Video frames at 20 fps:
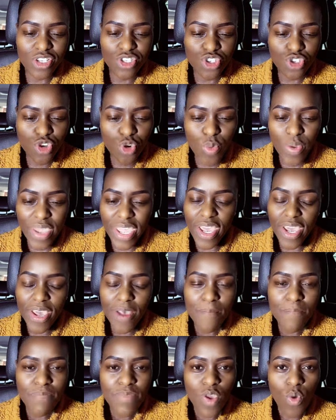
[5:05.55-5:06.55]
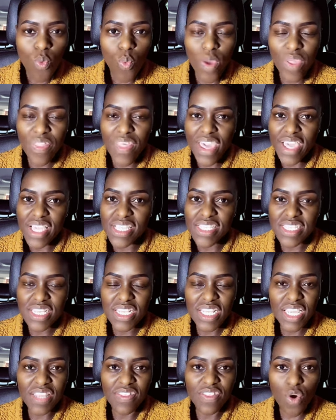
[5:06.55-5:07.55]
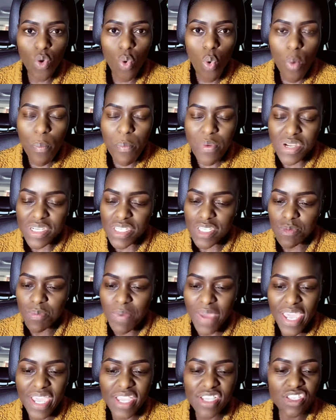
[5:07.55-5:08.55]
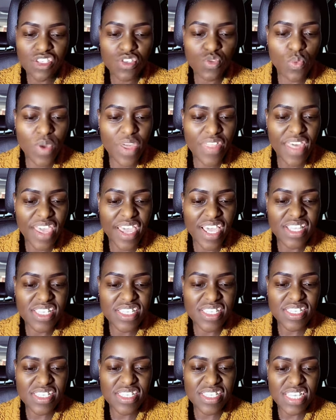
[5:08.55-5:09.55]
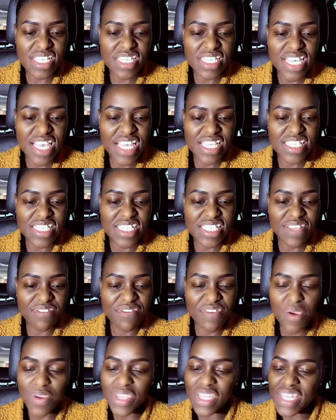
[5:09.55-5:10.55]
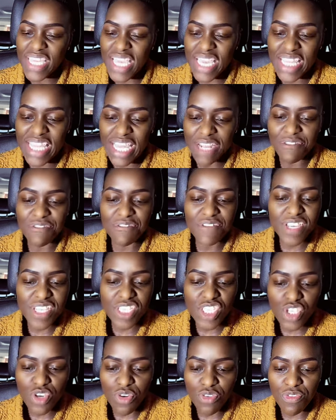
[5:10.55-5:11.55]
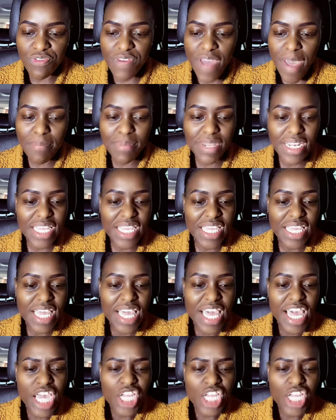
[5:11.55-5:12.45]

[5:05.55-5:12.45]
are doing, whether it's in the corporate space, whether it's the very thing that feeds your family,